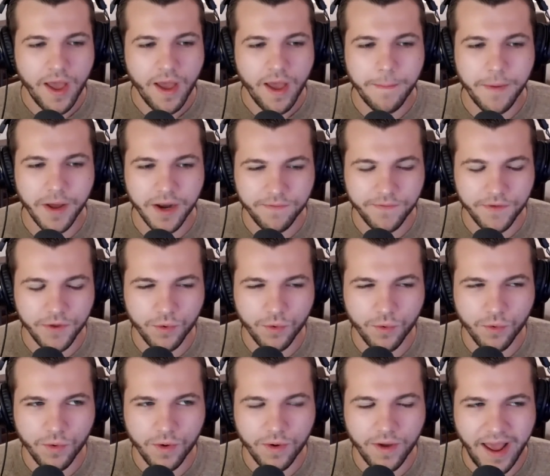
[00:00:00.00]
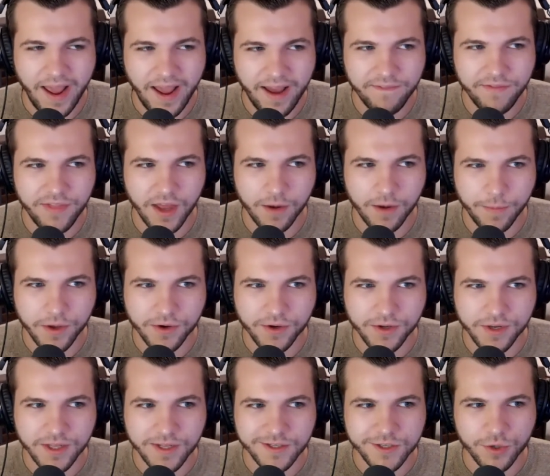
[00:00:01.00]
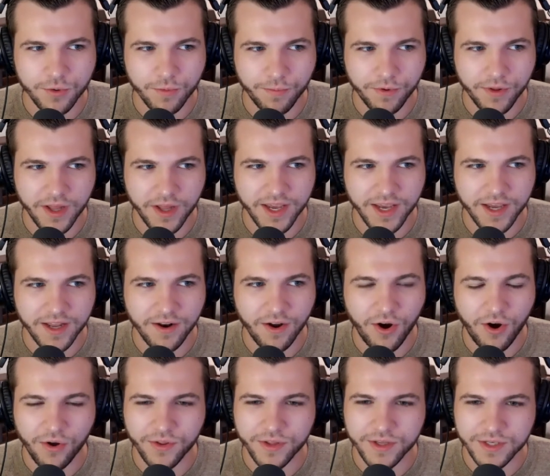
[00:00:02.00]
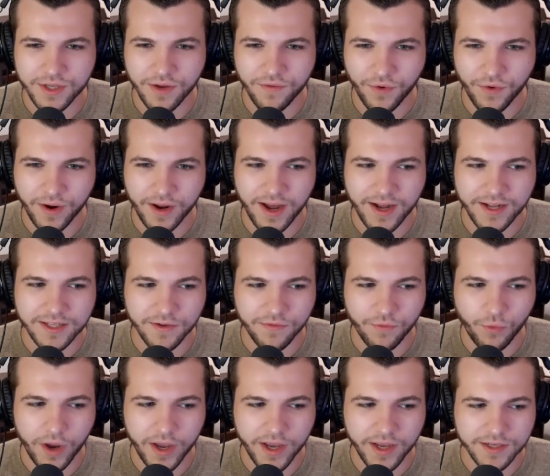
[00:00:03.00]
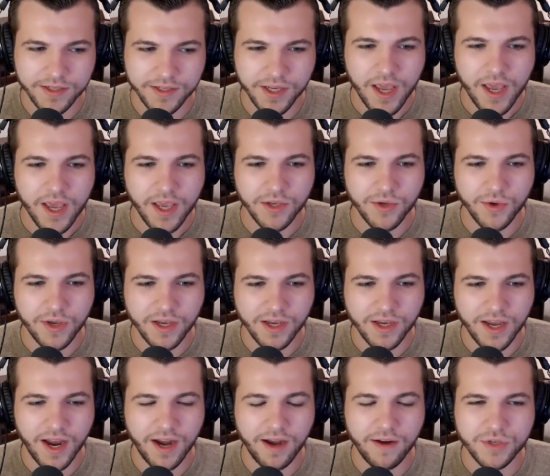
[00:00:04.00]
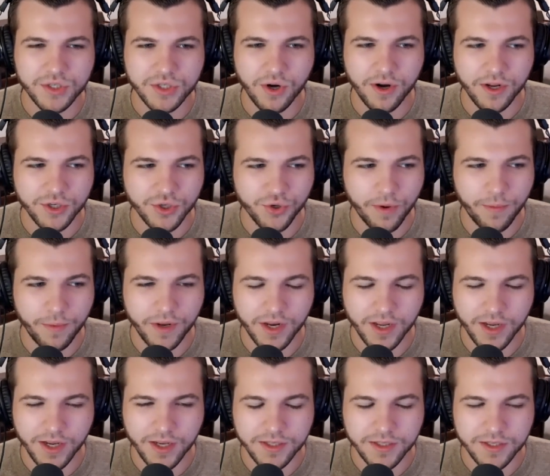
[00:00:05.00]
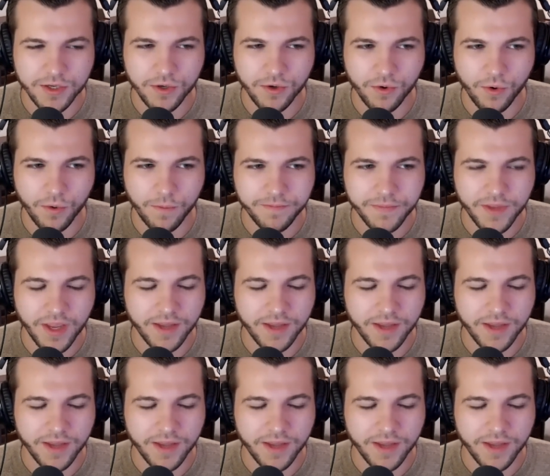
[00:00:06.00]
But if you have that ability to play it all these different kinds of ways, you can kind of start attributing it to,